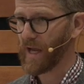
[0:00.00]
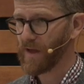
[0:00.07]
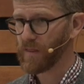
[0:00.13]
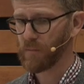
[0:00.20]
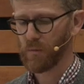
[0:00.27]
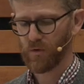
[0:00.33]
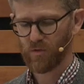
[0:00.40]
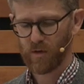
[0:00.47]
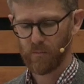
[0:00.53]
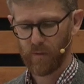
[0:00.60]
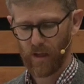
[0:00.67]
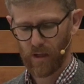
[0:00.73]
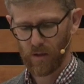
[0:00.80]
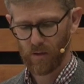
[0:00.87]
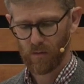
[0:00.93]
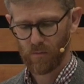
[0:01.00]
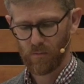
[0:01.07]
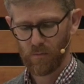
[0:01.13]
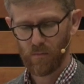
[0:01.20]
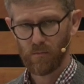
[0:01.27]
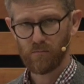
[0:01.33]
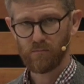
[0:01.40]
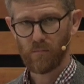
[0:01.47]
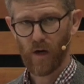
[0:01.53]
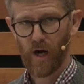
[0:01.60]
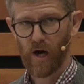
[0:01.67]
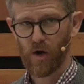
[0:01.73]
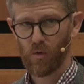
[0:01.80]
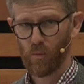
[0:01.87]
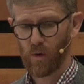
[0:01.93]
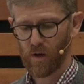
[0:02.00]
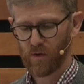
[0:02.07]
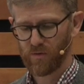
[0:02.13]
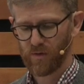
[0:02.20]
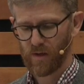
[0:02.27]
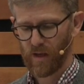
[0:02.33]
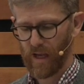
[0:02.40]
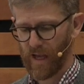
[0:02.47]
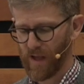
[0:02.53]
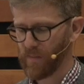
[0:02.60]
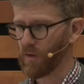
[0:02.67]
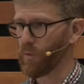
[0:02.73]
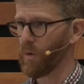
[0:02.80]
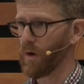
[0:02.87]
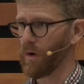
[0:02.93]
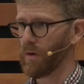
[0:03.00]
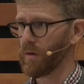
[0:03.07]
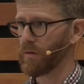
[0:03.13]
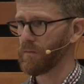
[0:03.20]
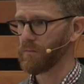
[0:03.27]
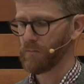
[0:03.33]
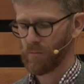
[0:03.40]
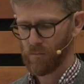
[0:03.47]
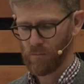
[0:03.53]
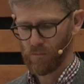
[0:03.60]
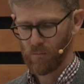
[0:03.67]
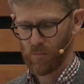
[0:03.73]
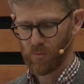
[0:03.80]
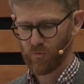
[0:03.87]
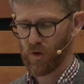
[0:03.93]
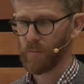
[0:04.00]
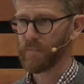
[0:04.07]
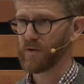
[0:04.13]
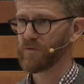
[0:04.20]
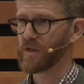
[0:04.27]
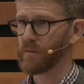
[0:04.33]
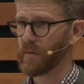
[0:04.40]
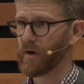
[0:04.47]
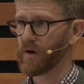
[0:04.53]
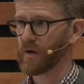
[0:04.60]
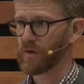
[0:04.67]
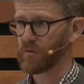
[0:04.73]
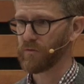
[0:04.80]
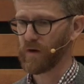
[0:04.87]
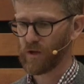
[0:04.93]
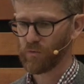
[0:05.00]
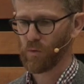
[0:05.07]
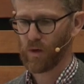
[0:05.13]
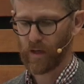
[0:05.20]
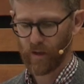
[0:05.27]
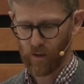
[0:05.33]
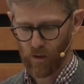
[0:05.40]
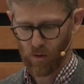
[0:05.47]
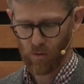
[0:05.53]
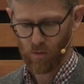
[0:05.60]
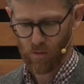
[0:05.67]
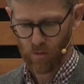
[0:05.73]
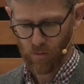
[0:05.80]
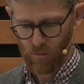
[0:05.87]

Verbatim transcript: and the Muslim ban, ironworks and the wall, Trump as the American Francois Legault.